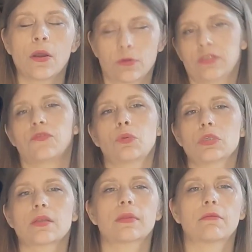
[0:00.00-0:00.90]
Whereas if you want
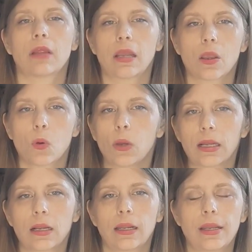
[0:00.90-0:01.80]
something really
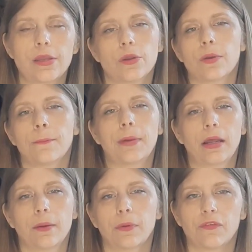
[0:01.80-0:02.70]
quickly, you can burn
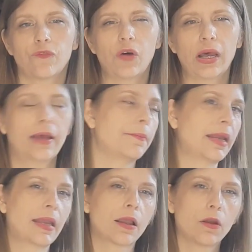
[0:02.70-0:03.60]
it with fire,
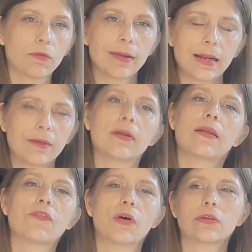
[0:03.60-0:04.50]
make it go really, really
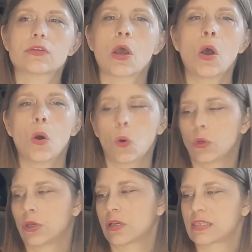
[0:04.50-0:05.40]
fast. Or
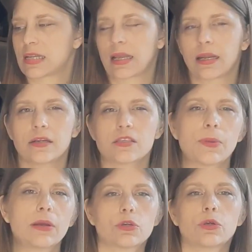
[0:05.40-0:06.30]
you can stick it in a
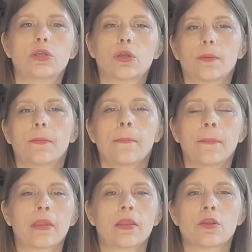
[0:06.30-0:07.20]
spell jar. You can
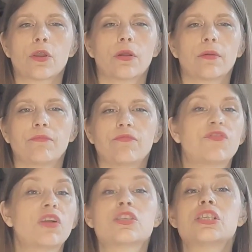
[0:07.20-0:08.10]
You can
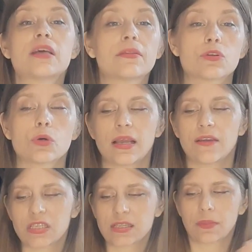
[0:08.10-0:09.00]
flush it down the toilet if
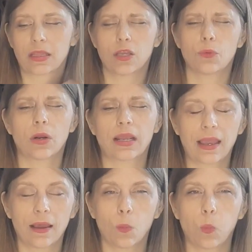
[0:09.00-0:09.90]
it's something that you want to
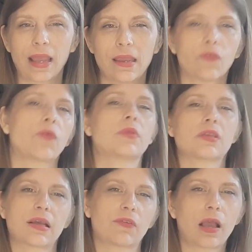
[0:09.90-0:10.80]
get away from
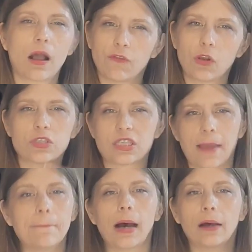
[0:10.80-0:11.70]
yourself. Like, I've lost
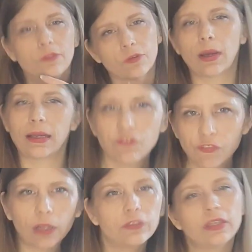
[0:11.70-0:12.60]
10 pounds of weight,
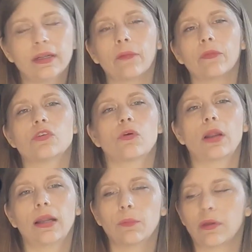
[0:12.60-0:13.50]
flush it down the
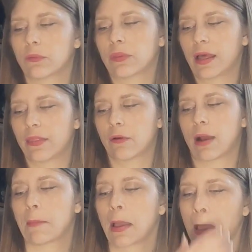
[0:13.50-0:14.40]
toilet with all the other
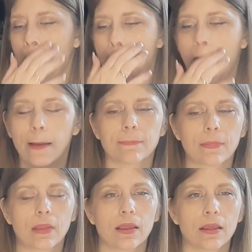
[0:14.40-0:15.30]
crap.
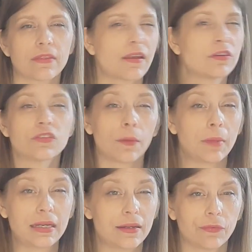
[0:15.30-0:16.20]
There are so
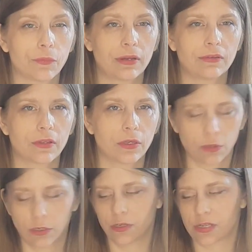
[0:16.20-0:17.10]
many different ways that you
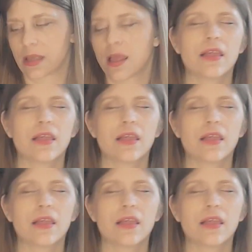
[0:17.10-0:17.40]
can use it.